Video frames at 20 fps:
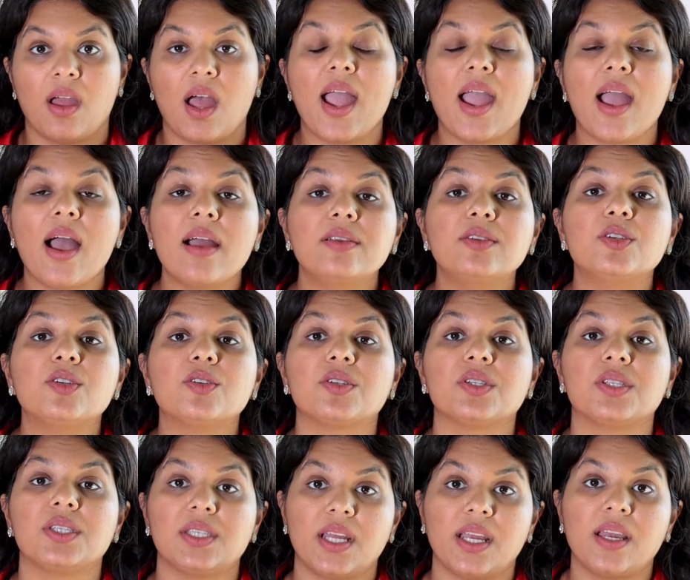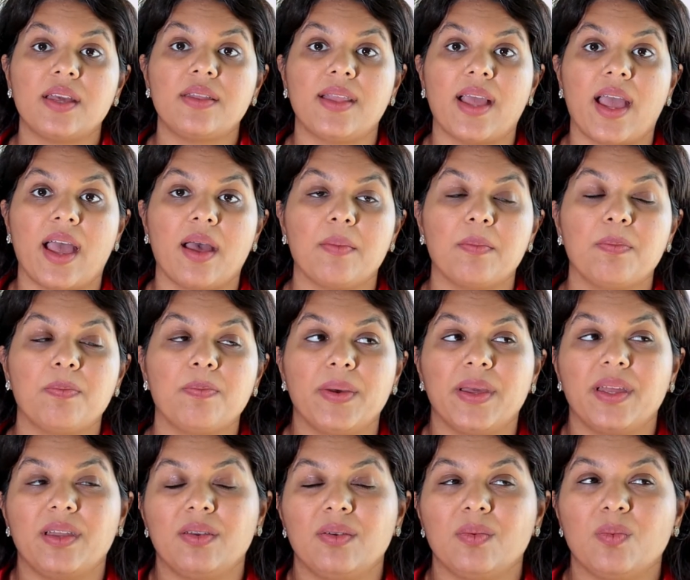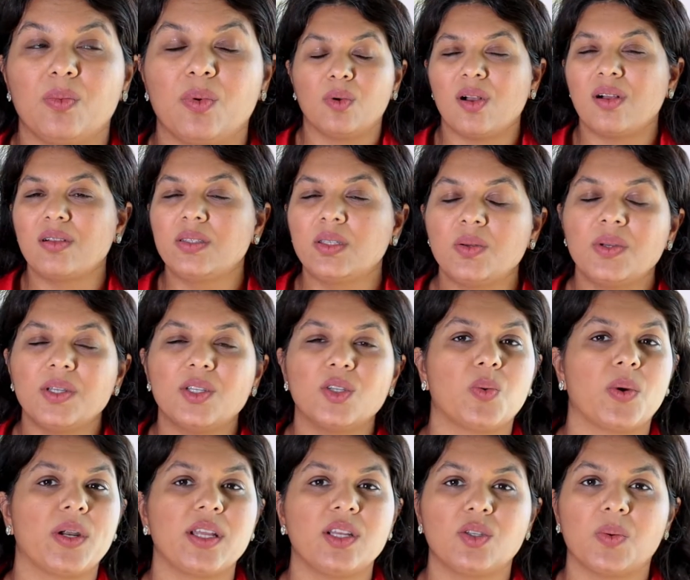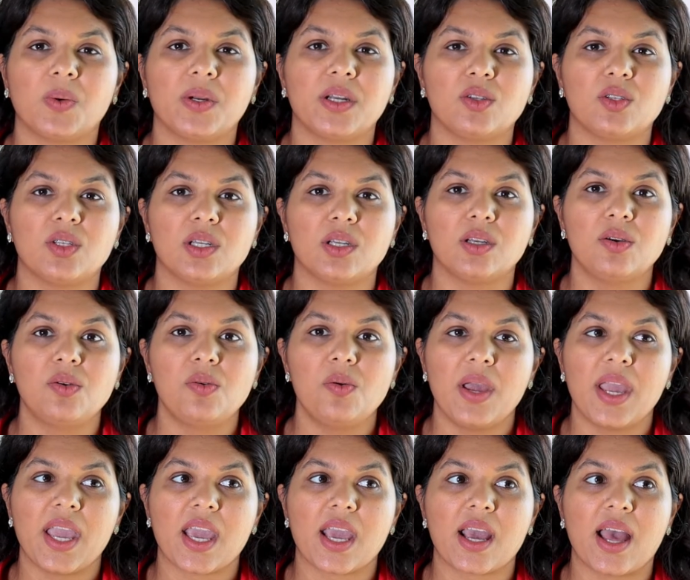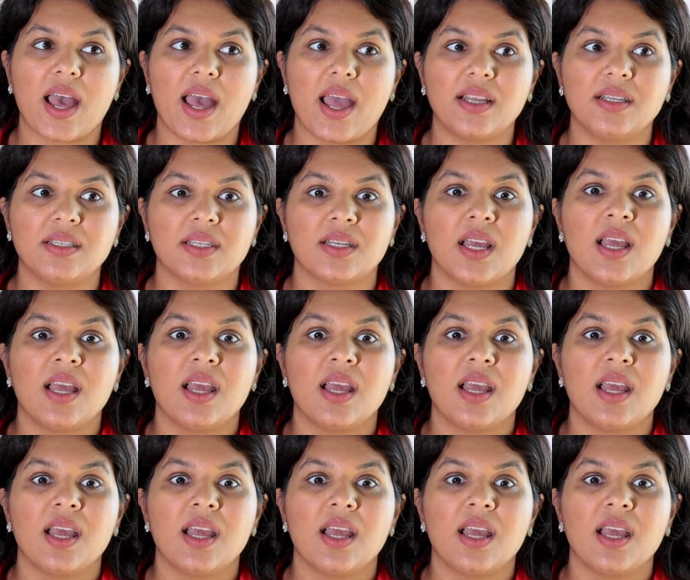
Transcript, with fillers: I understand that, but we're also in 2022 and